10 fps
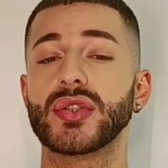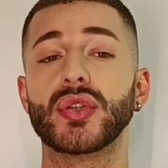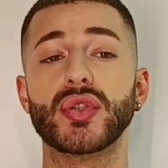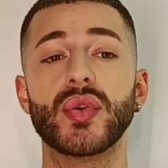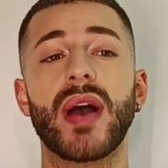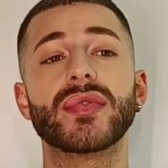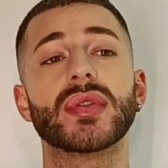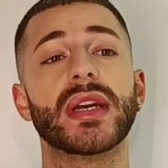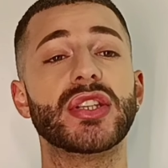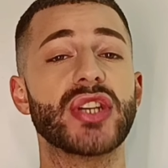So you do have to
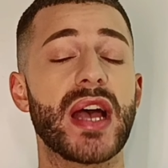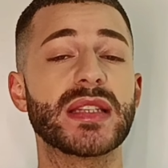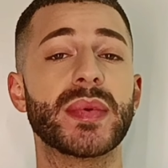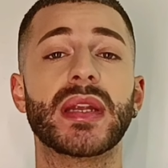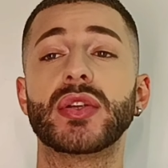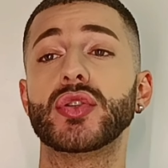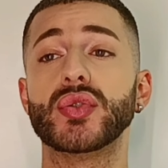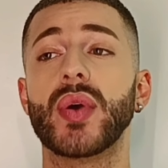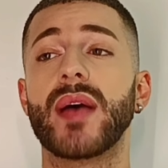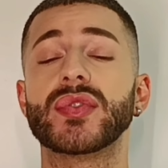like Jasmine and you
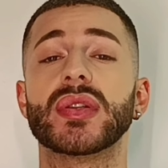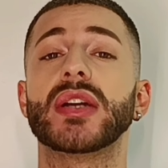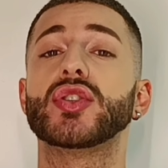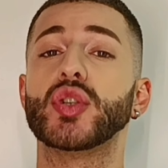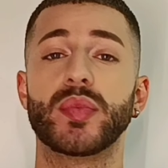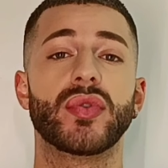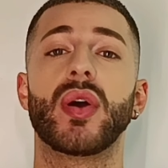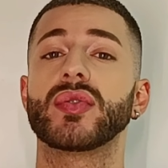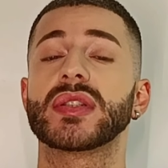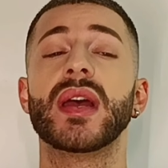do have to like
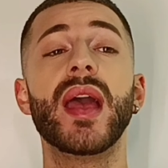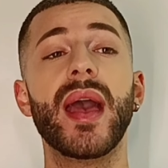Tuberose.